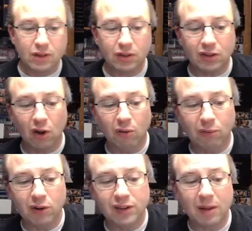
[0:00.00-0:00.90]
So
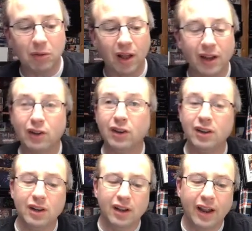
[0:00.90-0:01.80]
for example, I could
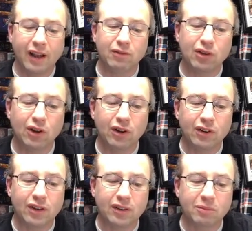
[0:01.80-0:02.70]
have turned
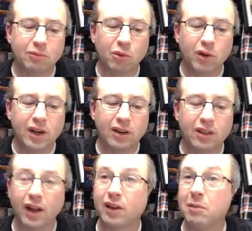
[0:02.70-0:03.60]
this green.
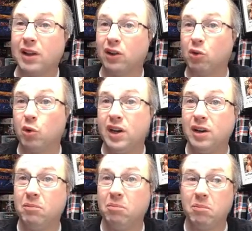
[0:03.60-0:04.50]
thing. I can make it a
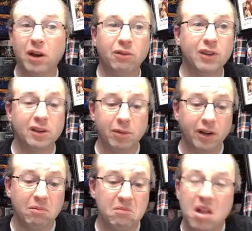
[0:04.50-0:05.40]
green metal face
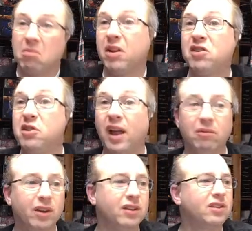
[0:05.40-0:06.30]
paint. Let's do that.
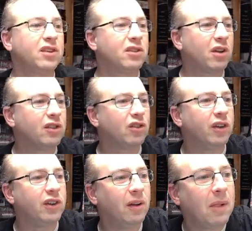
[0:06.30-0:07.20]
Let's just so I can show
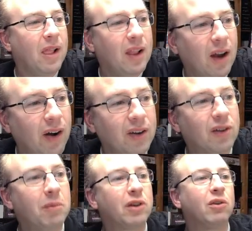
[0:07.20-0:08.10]
it to you. All right, so
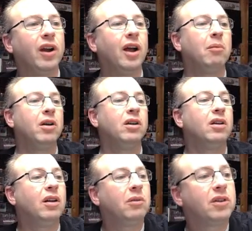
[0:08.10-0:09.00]
I'm going to grab,
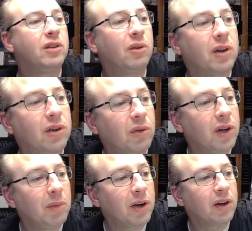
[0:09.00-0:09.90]
oh, let's see, what
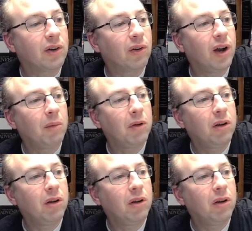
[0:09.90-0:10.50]
green am I going to grab?